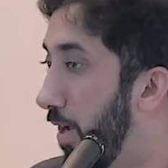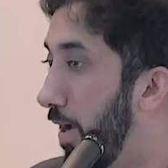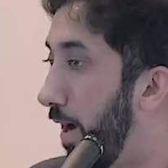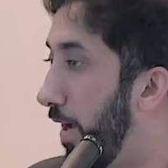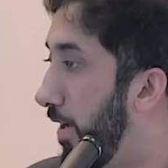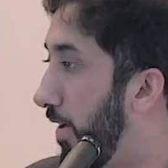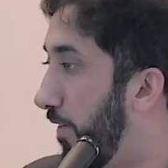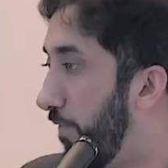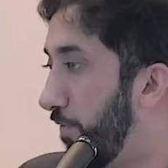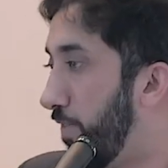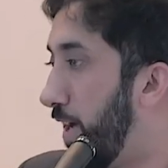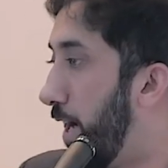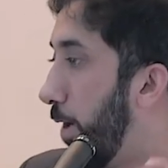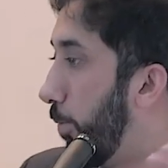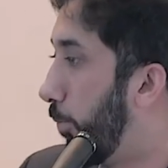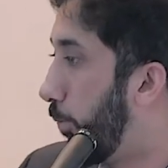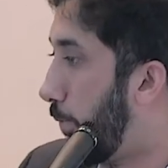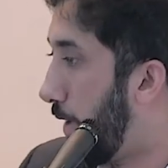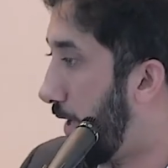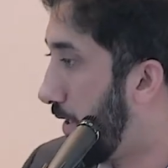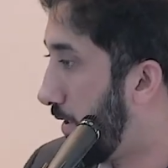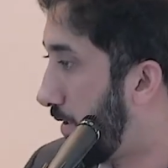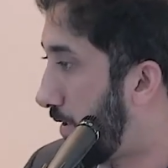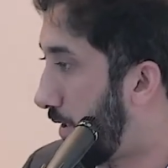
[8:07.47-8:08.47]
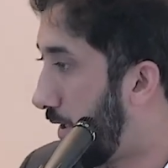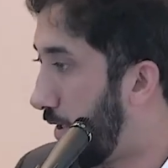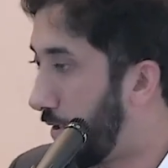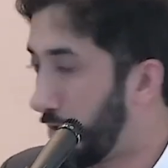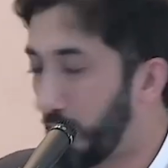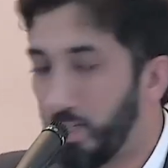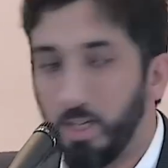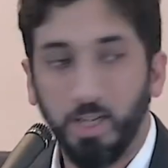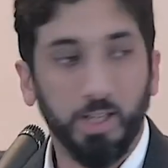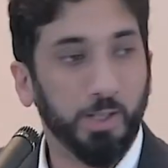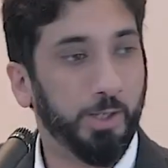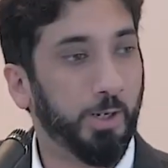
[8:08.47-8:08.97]
And if not one
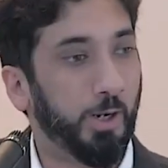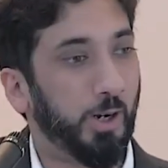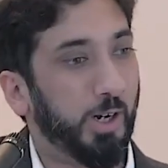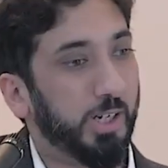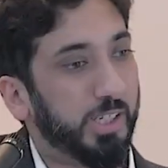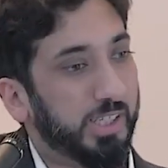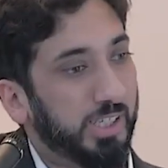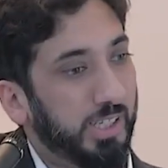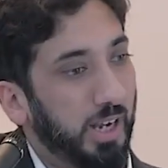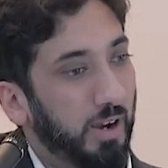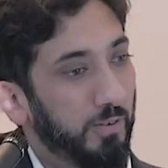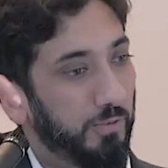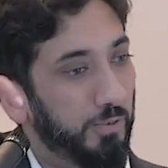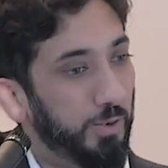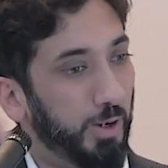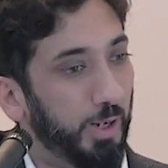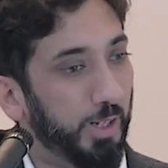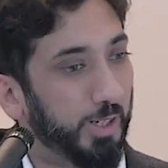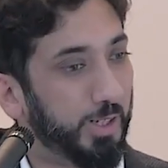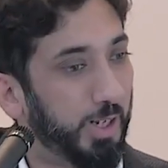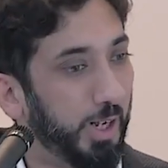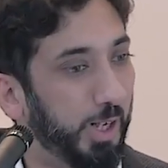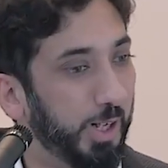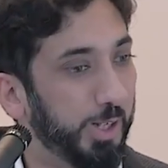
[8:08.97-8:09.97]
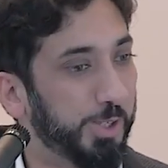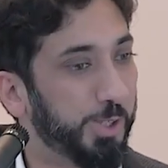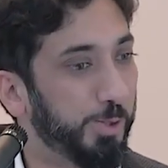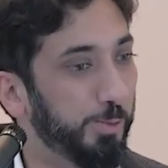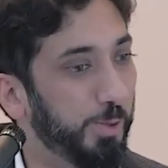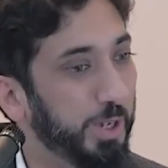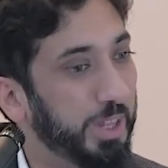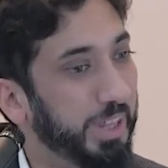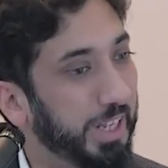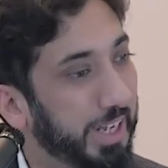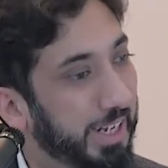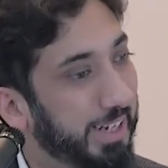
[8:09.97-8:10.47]
cult, there are several cults
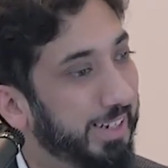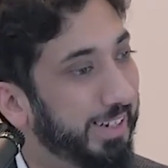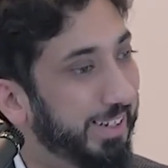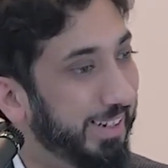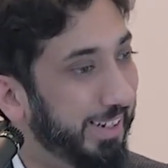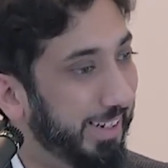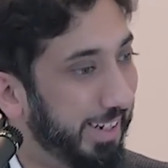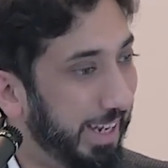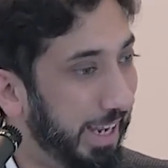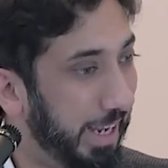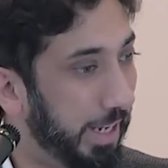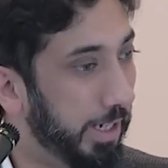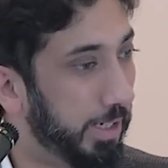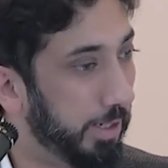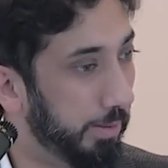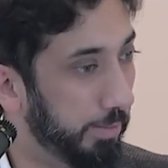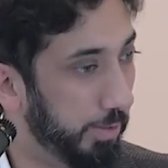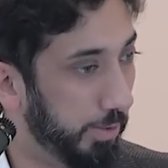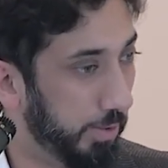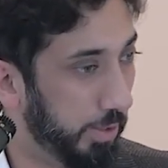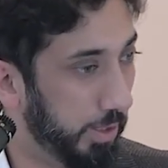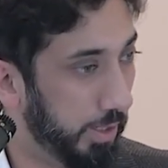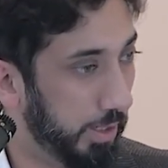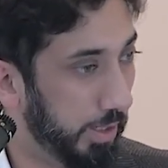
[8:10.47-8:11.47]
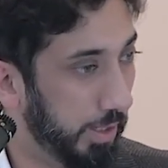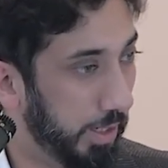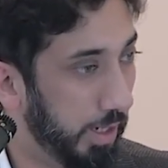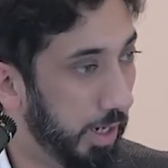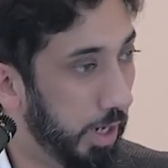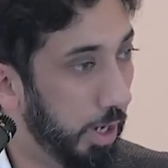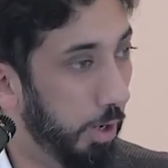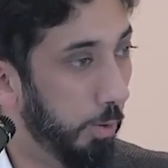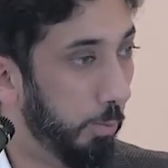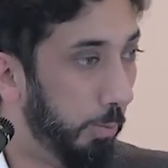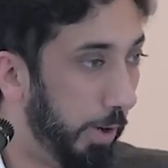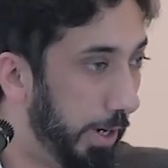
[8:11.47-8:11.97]
within a community.
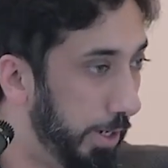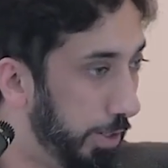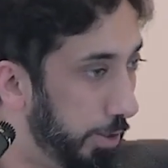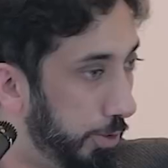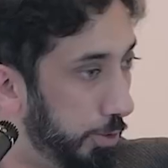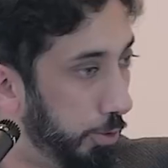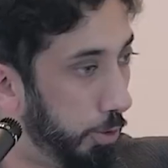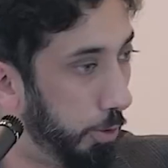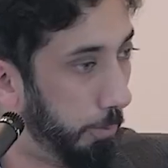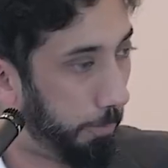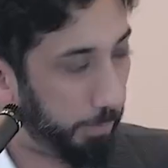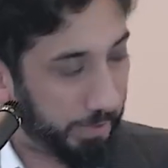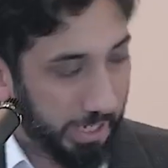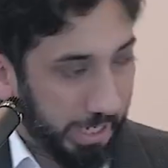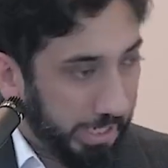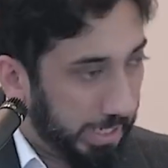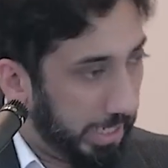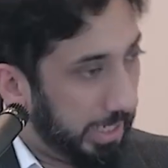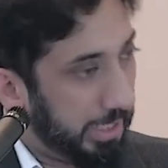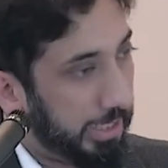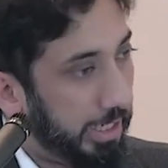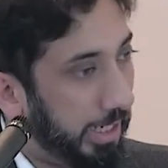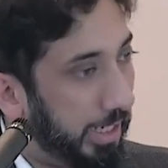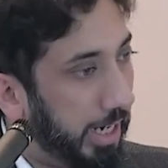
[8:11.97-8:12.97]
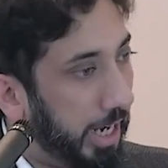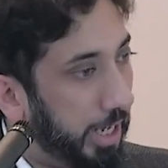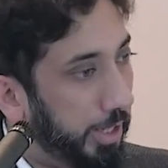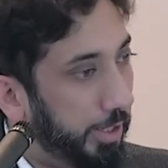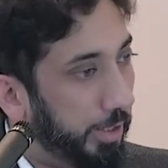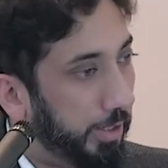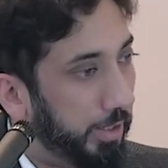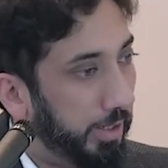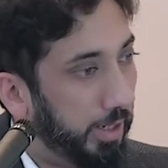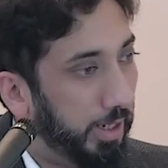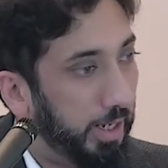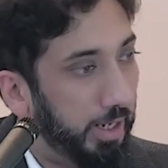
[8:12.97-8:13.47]
One group getting
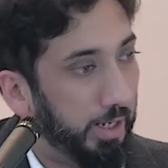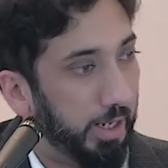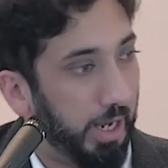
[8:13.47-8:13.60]
together,